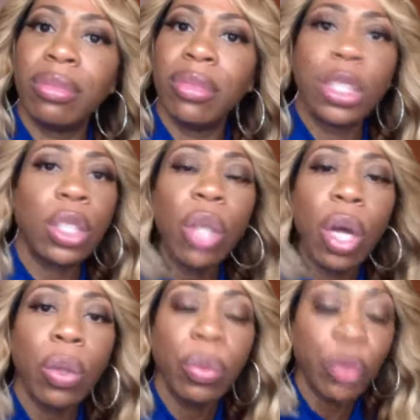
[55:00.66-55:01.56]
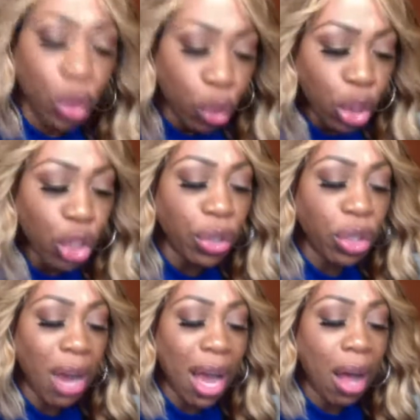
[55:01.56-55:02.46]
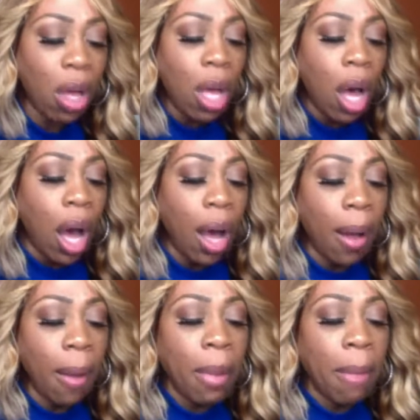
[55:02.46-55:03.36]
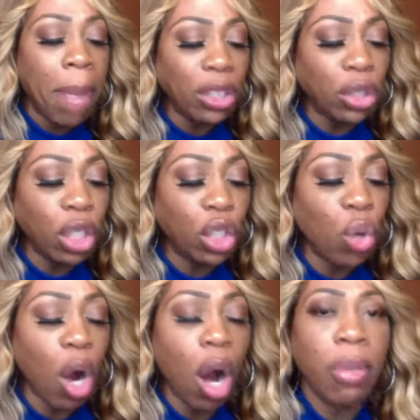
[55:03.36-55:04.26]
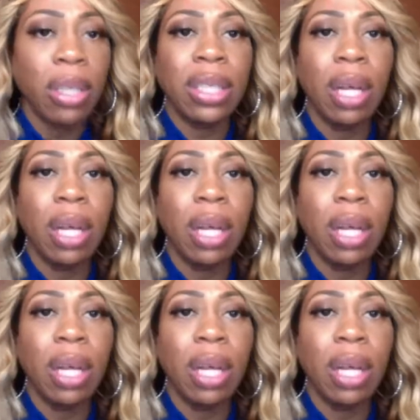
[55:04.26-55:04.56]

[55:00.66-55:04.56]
So no, do your jury trial. Make sure that you arm yourself.